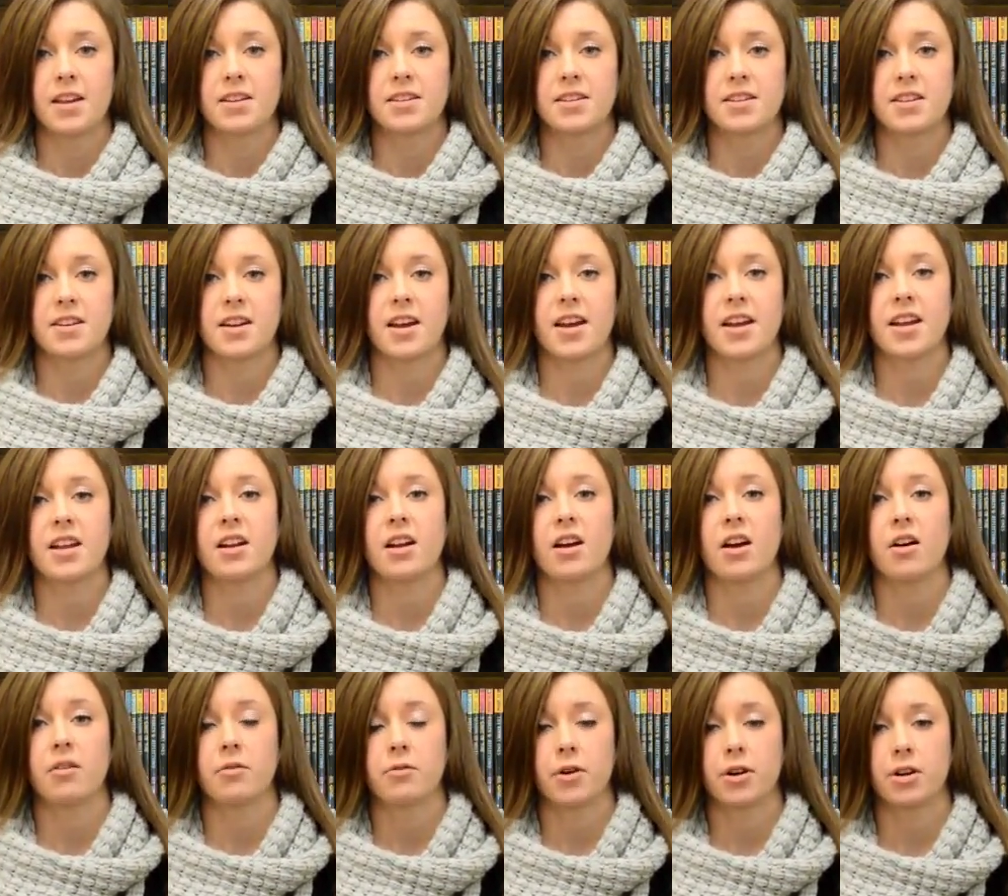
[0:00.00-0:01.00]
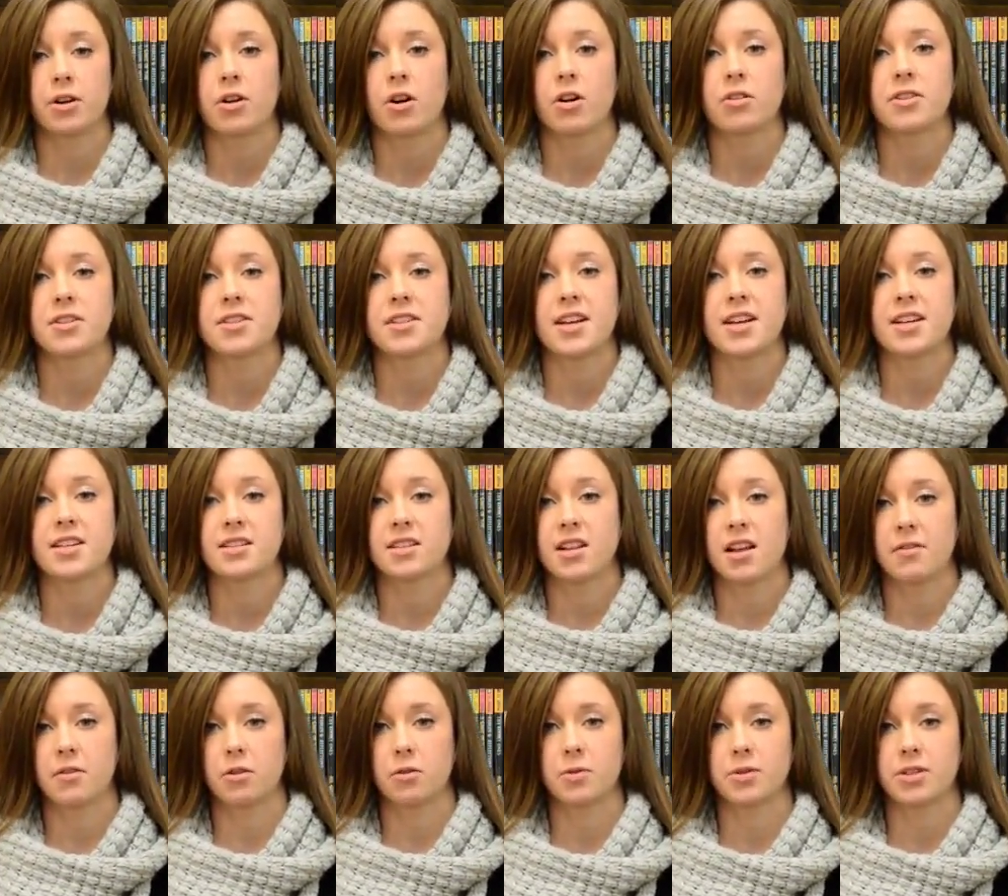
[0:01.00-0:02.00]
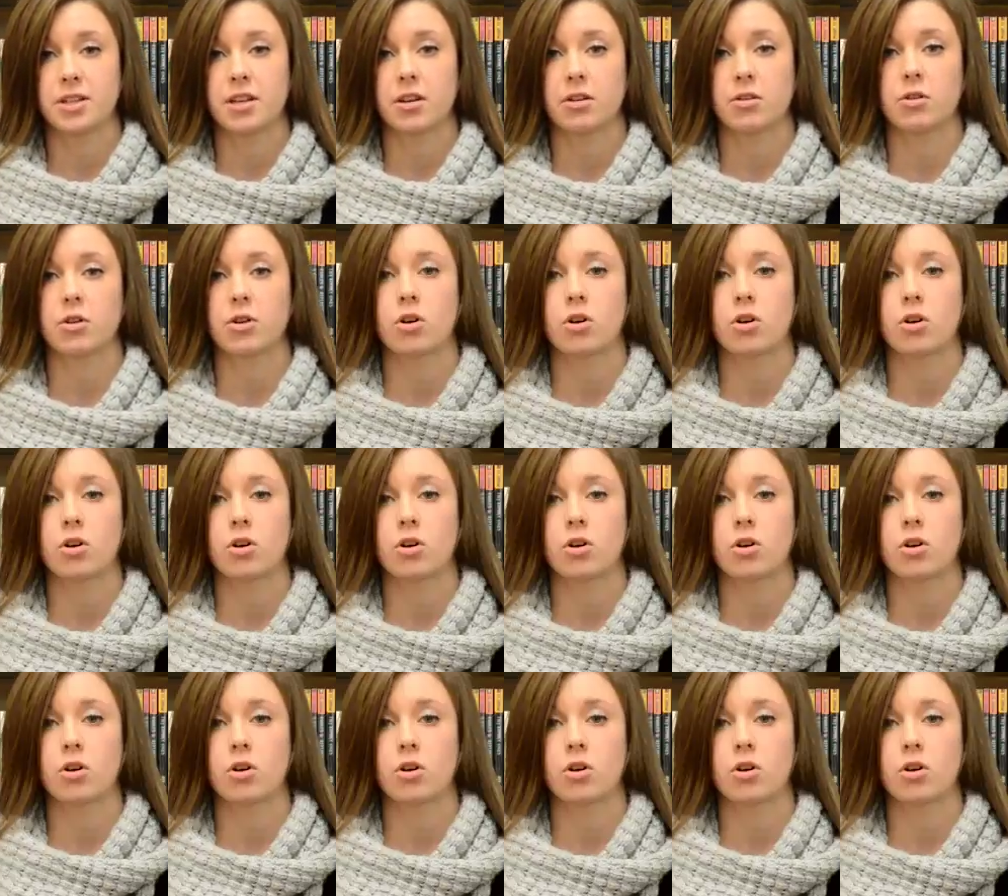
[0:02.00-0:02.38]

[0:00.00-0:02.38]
Tonight, a friend called to say his lover was killed